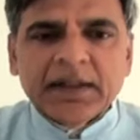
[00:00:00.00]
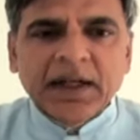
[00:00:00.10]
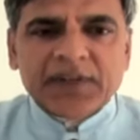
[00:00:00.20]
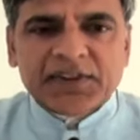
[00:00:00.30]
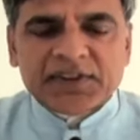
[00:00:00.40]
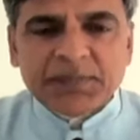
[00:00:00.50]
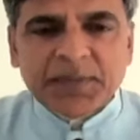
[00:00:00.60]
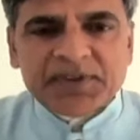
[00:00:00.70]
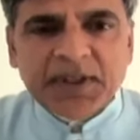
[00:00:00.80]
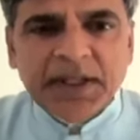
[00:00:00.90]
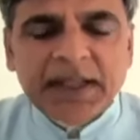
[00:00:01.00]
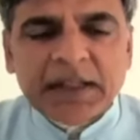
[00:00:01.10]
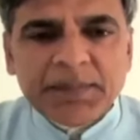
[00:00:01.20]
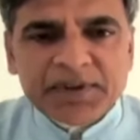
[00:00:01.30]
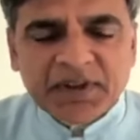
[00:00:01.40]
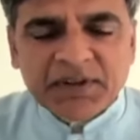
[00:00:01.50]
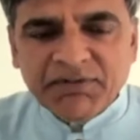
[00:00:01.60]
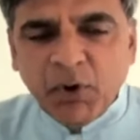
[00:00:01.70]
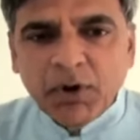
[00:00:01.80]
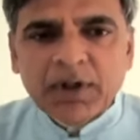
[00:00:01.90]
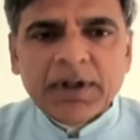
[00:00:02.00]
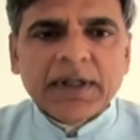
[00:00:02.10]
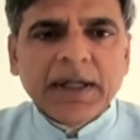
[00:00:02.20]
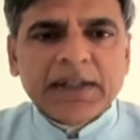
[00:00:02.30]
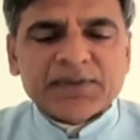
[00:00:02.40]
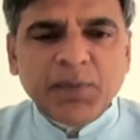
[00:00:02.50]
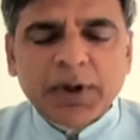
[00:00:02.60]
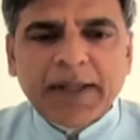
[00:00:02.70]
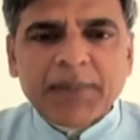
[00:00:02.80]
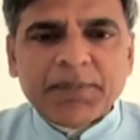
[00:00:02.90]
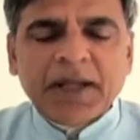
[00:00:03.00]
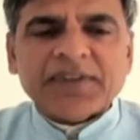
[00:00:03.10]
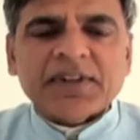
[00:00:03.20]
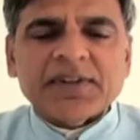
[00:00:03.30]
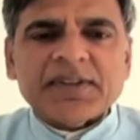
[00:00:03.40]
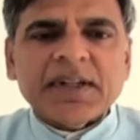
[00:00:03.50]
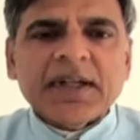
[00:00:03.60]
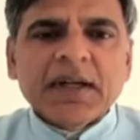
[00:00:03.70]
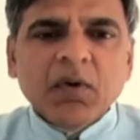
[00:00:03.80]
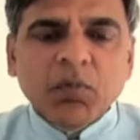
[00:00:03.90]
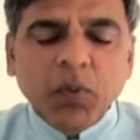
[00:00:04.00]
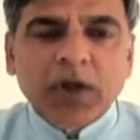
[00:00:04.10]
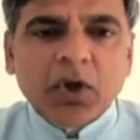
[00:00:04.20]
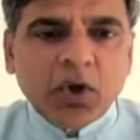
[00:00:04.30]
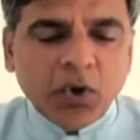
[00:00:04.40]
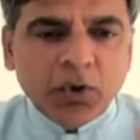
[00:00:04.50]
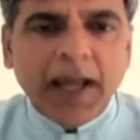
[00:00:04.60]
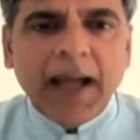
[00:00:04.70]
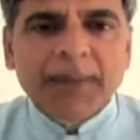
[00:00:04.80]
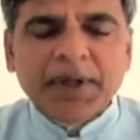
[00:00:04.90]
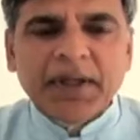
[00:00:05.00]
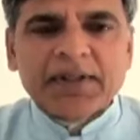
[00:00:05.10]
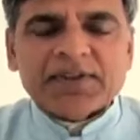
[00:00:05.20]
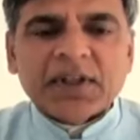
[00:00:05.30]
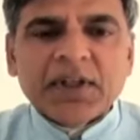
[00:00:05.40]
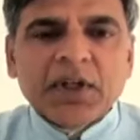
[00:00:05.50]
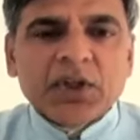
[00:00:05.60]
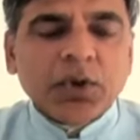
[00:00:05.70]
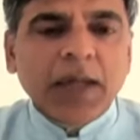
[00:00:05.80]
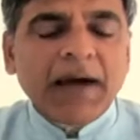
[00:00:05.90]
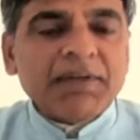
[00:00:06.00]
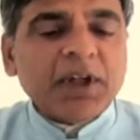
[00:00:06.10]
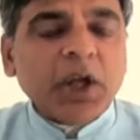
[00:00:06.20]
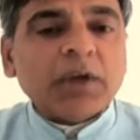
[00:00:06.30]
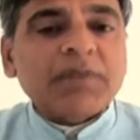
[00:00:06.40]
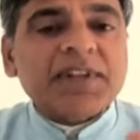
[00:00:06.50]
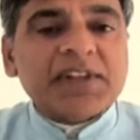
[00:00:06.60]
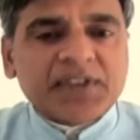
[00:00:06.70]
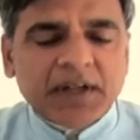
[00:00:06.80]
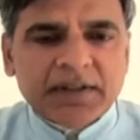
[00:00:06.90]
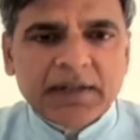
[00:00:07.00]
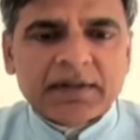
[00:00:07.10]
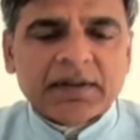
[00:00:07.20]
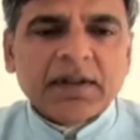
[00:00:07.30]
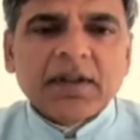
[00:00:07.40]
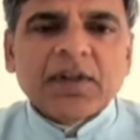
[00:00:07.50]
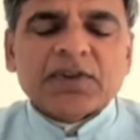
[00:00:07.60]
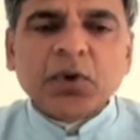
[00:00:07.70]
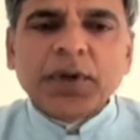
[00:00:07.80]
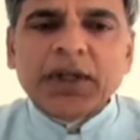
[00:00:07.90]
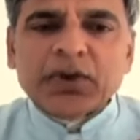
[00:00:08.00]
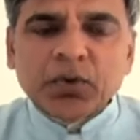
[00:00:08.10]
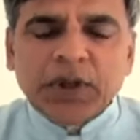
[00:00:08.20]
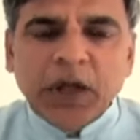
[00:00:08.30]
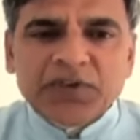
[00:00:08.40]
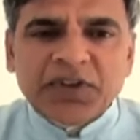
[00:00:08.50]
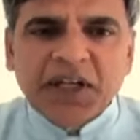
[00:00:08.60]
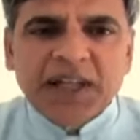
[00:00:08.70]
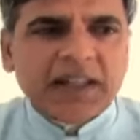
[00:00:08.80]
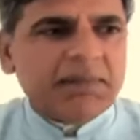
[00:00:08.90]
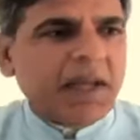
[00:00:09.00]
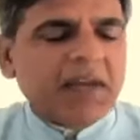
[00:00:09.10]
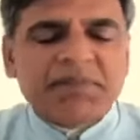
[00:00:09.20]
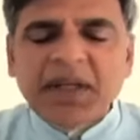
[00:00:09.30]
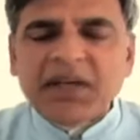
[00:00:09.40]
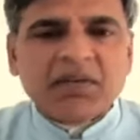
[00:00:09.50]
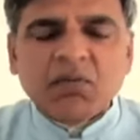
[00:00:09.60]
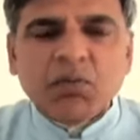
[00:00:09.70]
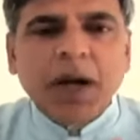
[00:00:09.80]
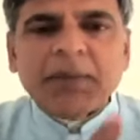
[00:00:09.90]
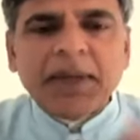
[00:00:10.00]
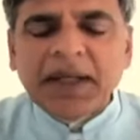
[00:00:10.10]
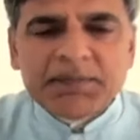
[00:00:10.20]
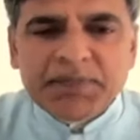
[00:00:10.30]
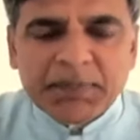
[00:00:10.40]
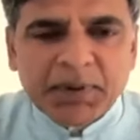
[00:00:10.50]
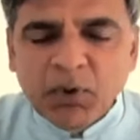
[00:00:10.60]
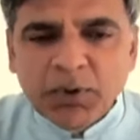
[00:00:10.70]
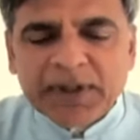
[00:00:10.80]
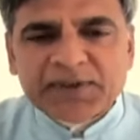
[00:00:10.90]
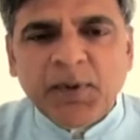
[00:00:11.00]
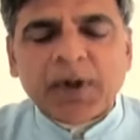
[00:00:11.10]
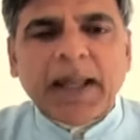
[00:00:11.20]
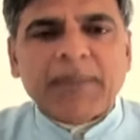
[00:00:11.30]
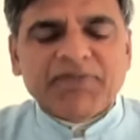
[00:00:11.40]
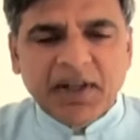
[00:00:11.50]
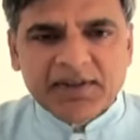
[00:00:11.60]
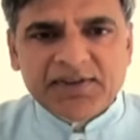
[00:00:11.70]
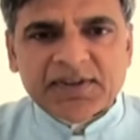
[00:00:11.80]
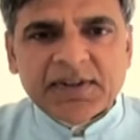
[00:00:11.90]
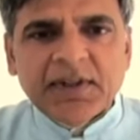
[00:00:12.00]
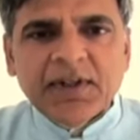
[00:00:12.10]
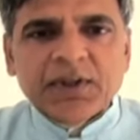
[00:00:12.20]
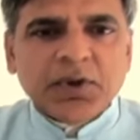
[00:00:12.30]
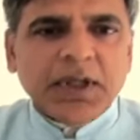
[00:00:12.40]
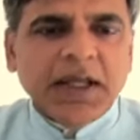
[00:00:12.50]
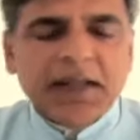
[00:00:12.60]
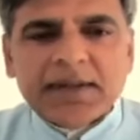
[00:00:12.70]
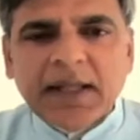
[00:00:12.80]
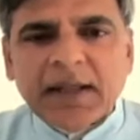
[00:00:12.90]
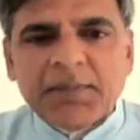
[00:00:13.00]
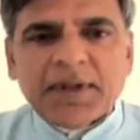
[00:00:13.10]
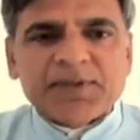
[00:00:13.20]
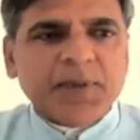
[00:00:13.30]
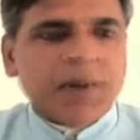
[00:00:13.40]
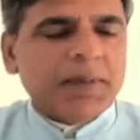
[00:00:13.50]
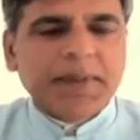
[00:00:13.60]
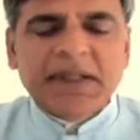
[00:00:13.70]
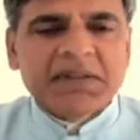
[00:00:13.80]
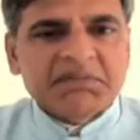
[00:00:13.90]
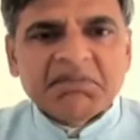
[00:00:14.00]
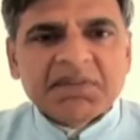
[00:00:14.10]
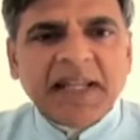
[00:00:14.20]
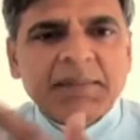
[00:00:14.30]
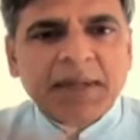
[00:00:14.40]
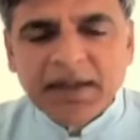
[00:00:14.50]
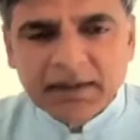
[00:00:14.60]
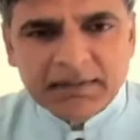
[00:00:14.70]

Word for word: a 60%, 80% fall in small cap prices, what could happen is you'll have a lot of discontent. So in 2008, there may have been 1 million people owning small cap funds. Today, that number is probably 10 million.